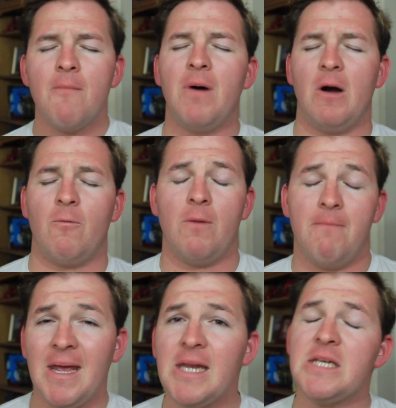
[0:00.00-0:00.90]
but
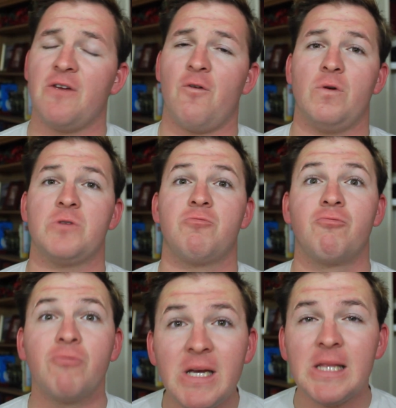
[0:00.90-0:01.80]
what made it different was
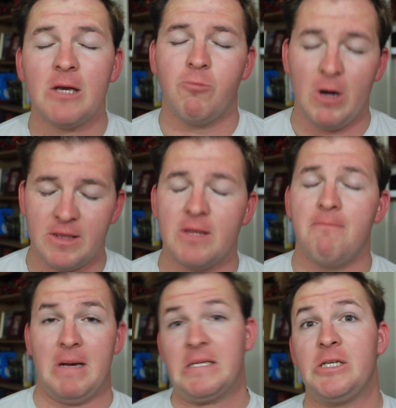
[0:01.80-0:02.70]
really what the
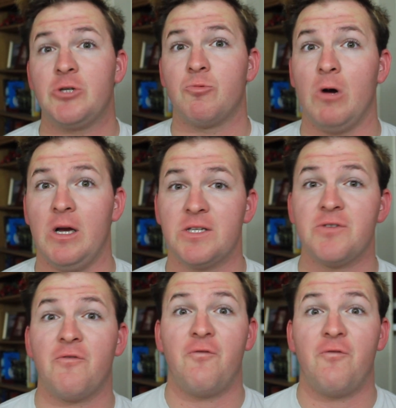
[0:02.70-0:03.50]
message was